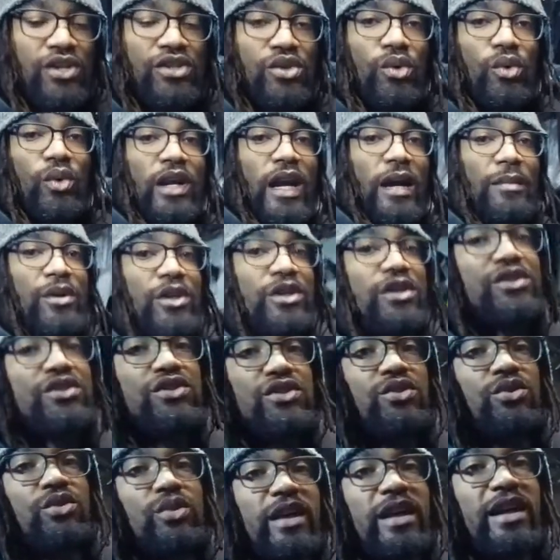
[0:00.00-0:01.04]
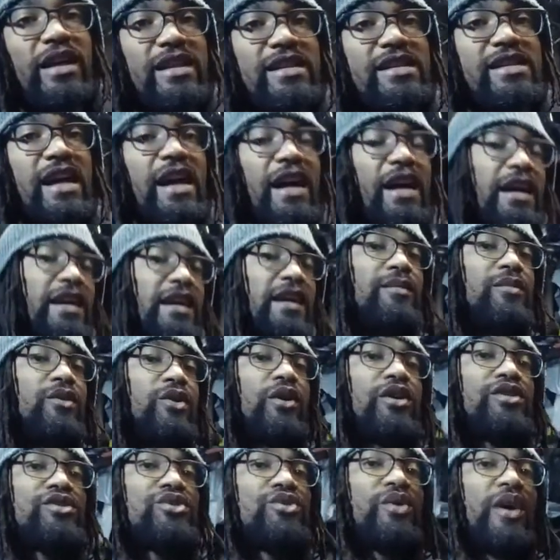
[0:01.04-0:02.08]
So what I'm going to do is I am
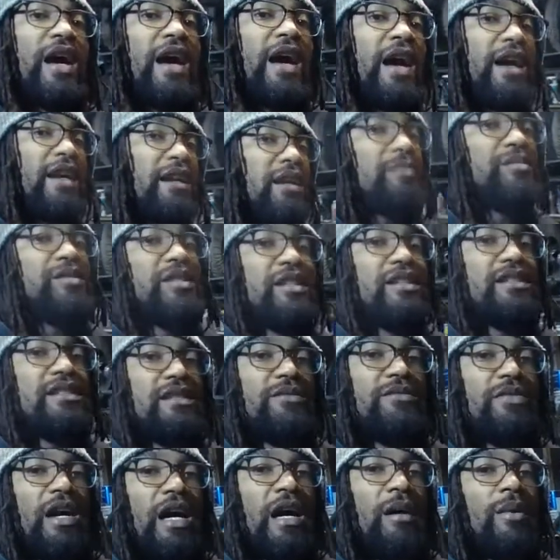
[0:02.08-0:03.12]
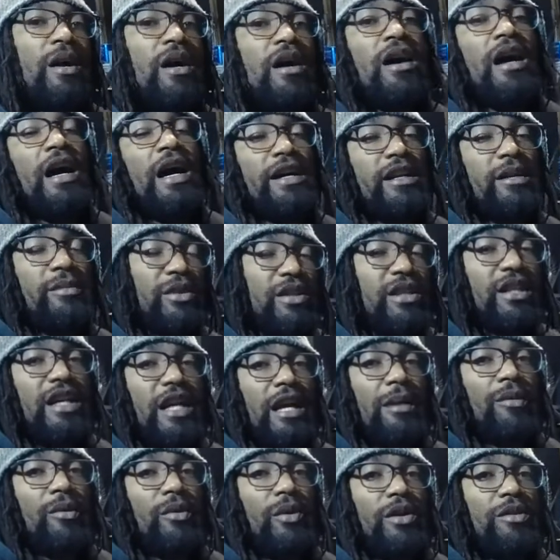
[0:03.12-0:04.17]
going to head up to Issyfab. I'm going to bring the
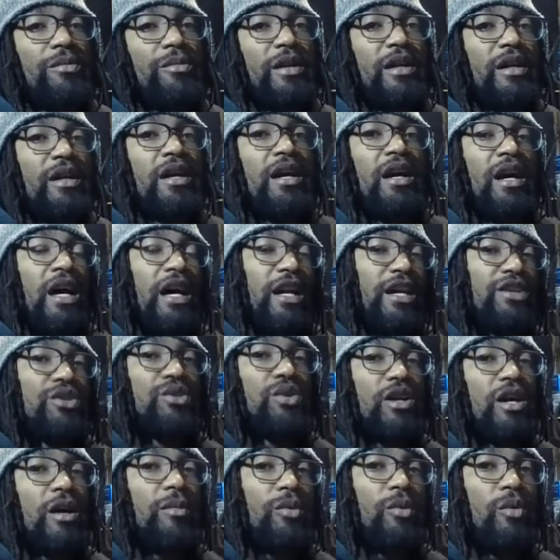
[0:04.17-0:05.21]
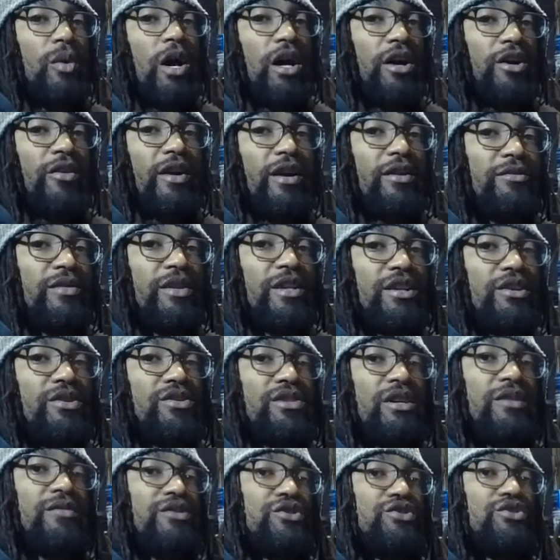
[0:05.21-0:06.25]
camera with me. I'm going to do a couple walk around videos
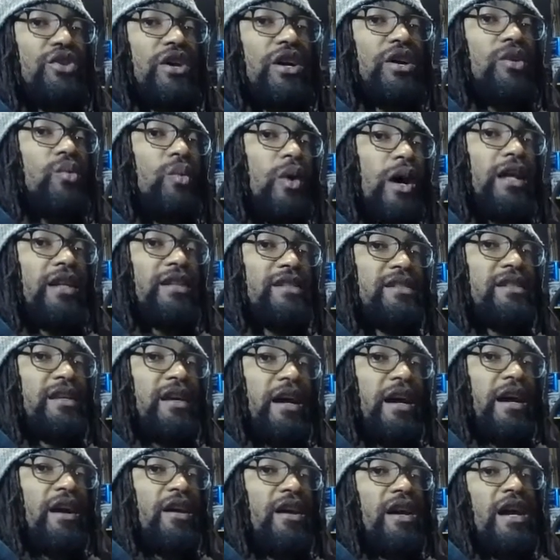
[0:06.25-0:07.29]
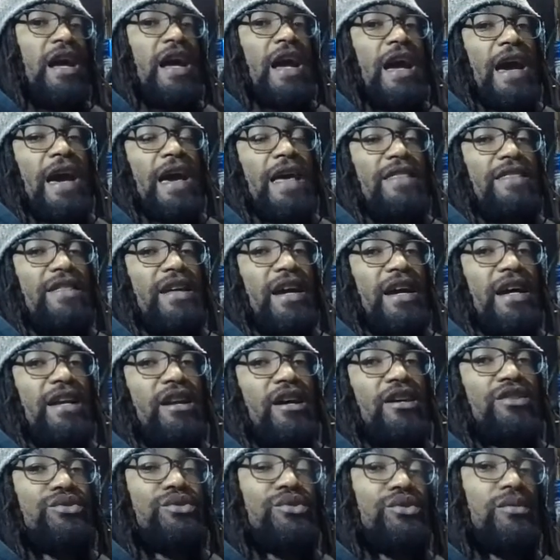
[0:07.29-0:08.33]
of the truck while it's there, and then
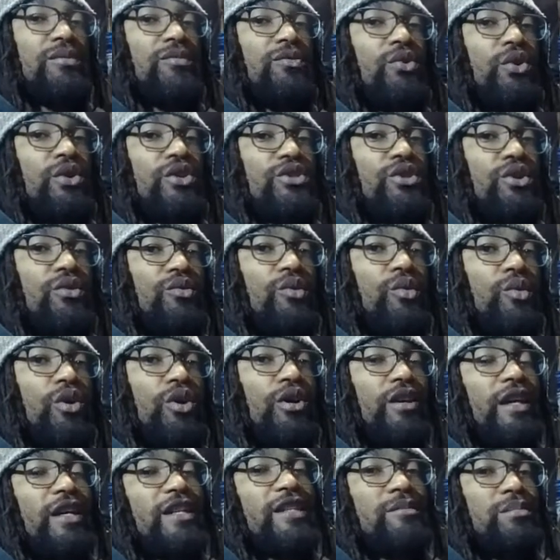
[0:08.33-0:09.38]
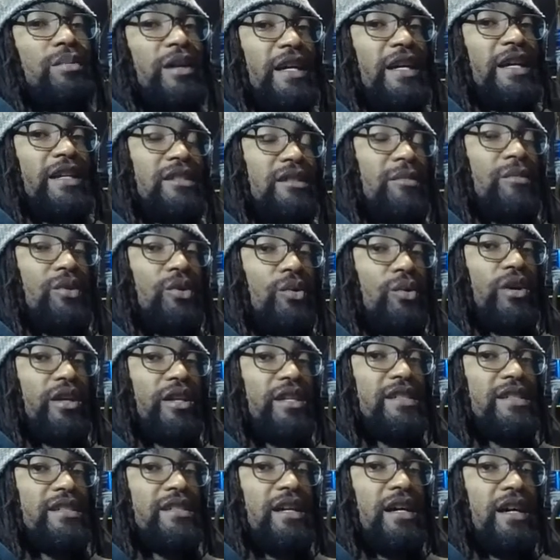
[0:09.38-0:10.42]
I'll do some voiceover work explaining some of the work
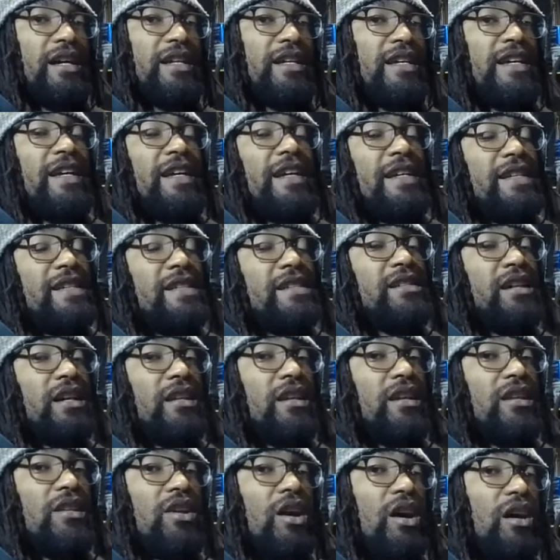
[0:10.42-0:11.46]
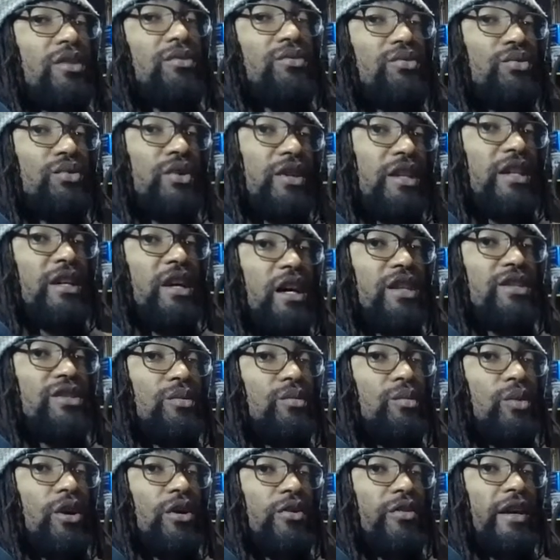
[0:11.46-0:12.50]
he's done. He's done a lot of really awesome
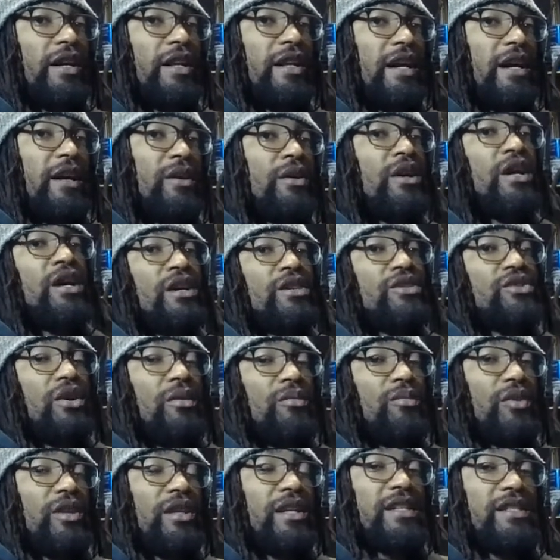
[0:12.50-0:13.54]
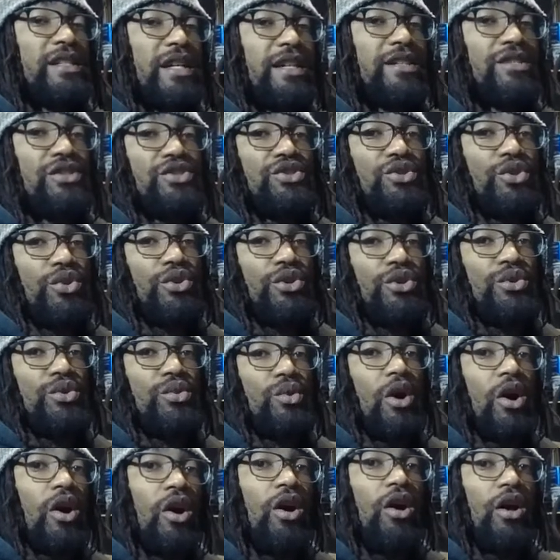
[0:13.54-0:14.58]
work right now, so I'm really excited to show you
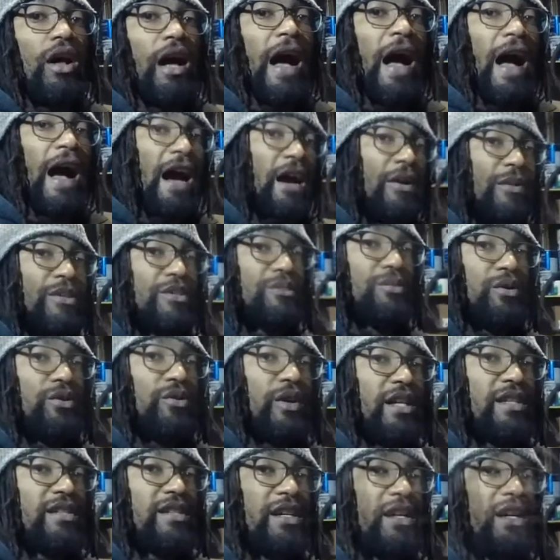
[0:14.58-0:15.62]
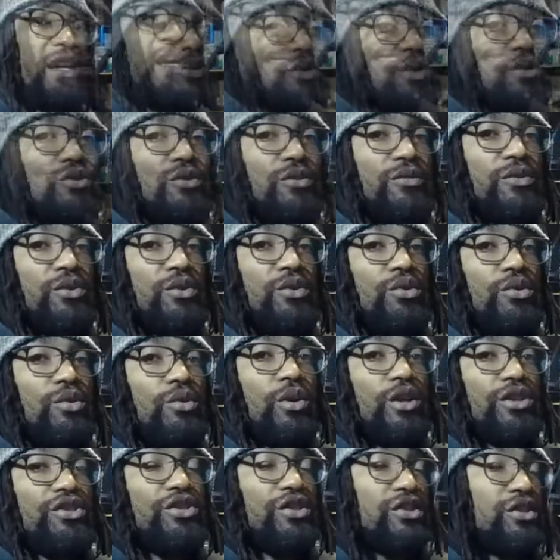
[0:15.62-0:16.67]
all how it's progressing. For those of you who
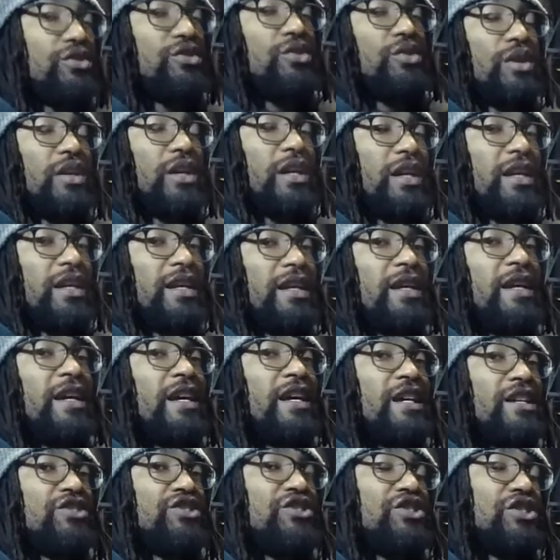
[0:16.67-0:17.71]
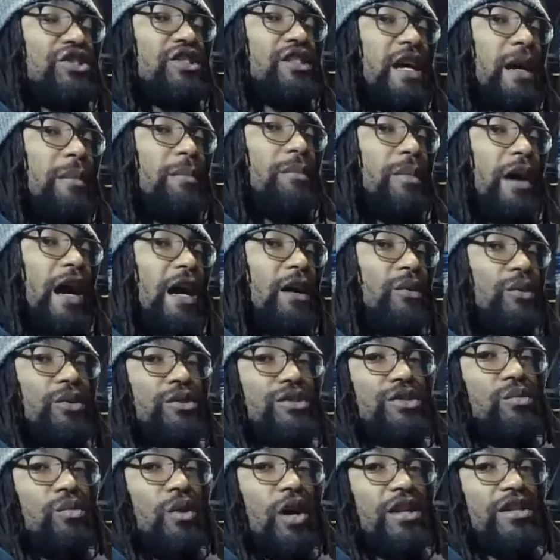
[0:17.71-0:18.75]
are just tuning in, step backwards
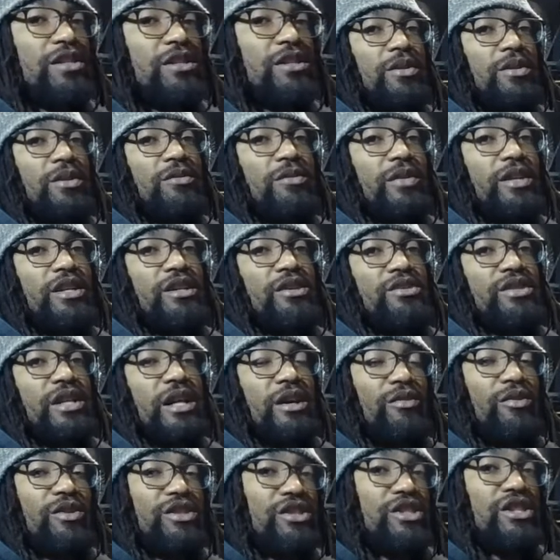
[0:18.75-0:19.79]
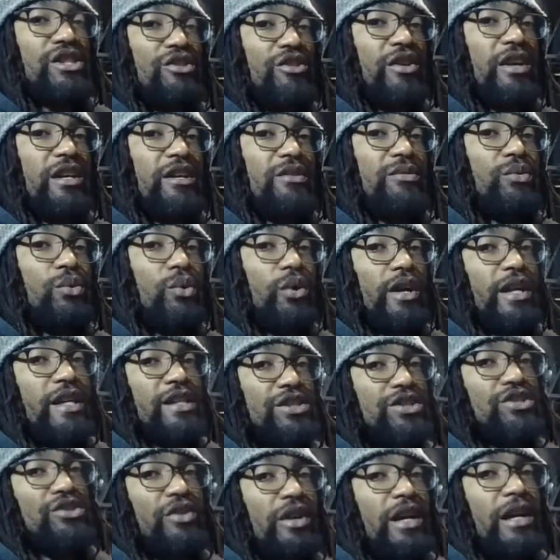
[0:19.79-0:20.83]
and watch the videos I originally created for
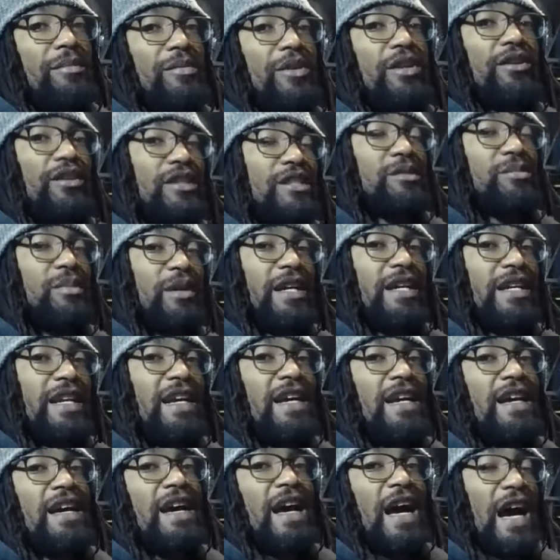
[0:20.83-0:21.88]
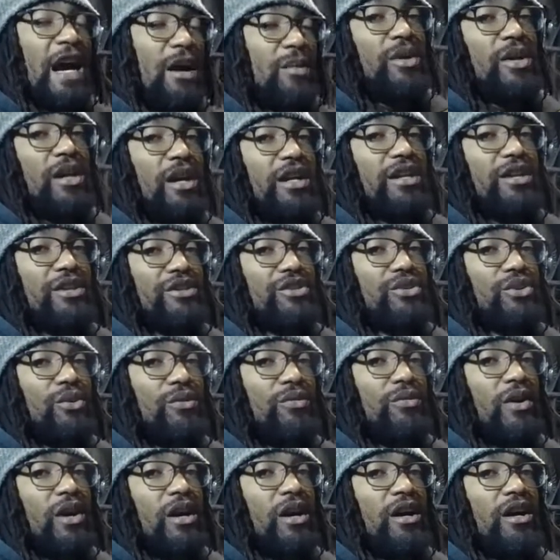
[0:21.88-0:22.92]
Instagram. They'll explain how we got here so
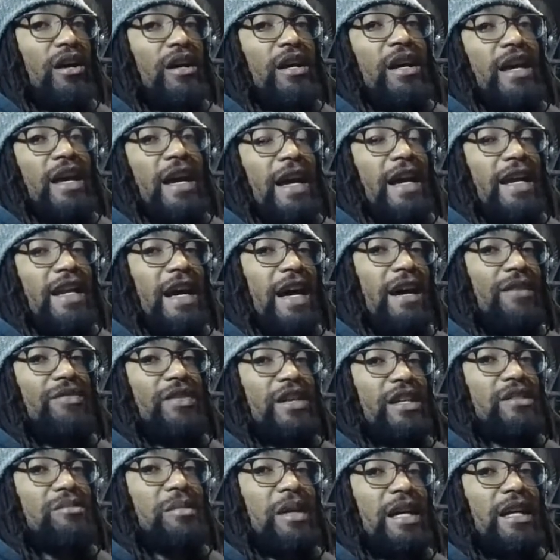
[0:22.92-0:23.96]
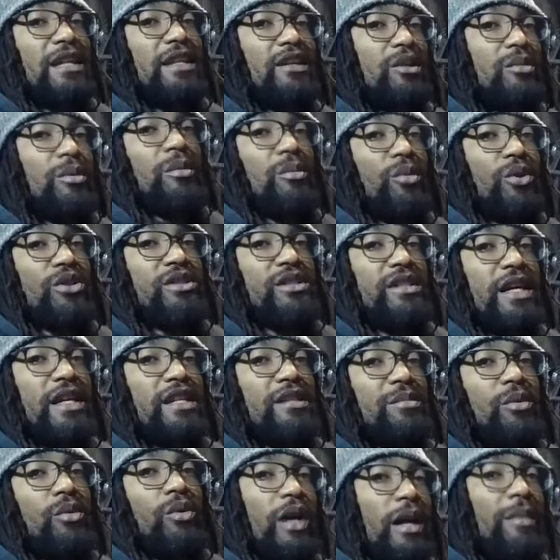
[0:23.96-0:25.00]
far and have things make a little bit more sense.
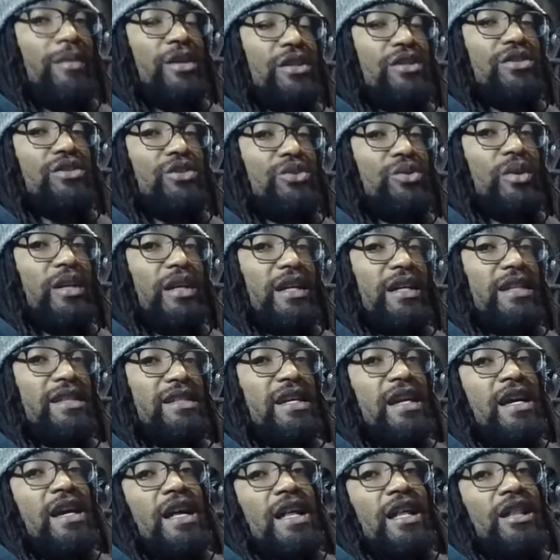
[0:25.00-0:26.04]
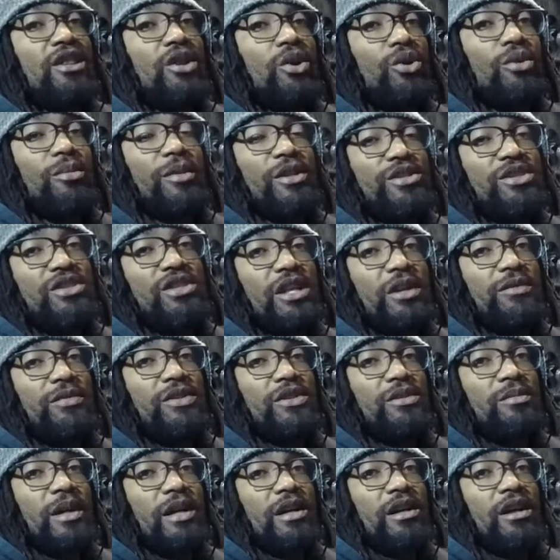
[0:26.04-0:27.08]
But what I'm going to do is load a bunch of stuff
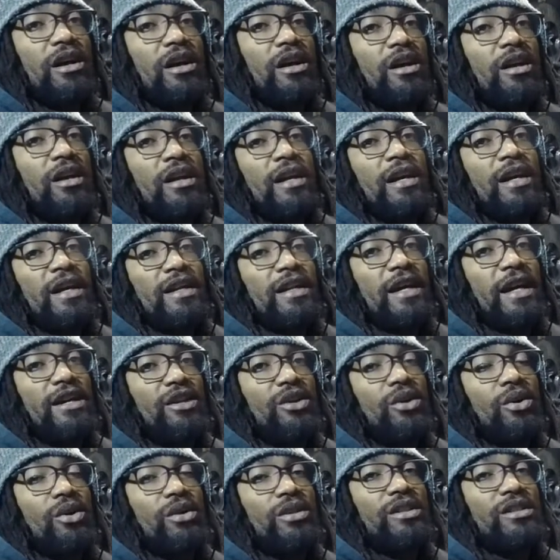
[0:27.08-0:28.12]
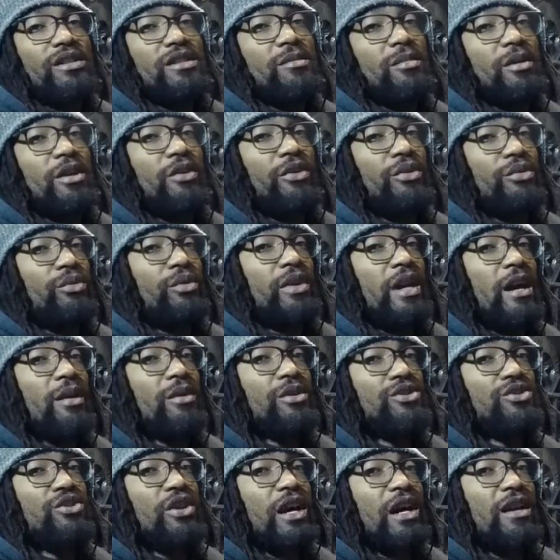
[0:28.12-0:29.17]
into my car, get going because it's about a 3-hour
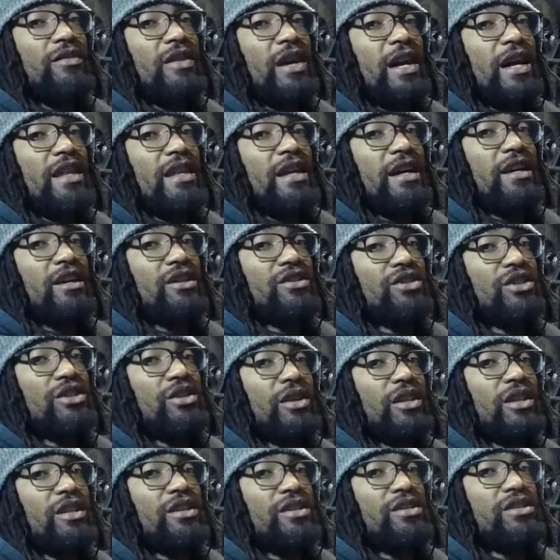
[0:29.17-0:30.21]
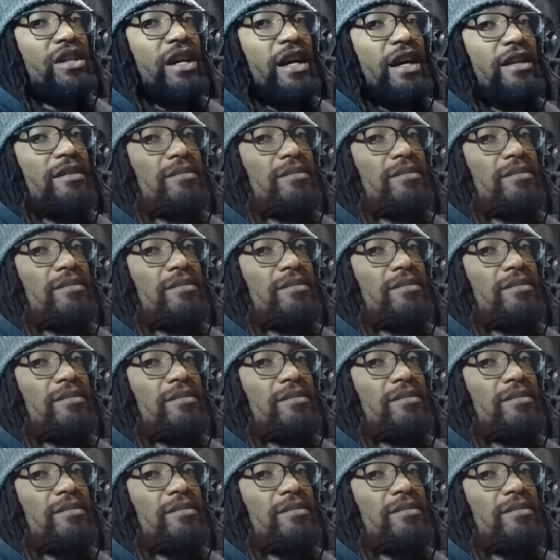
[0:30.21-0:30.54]
drive, and then I'll see you on the other side.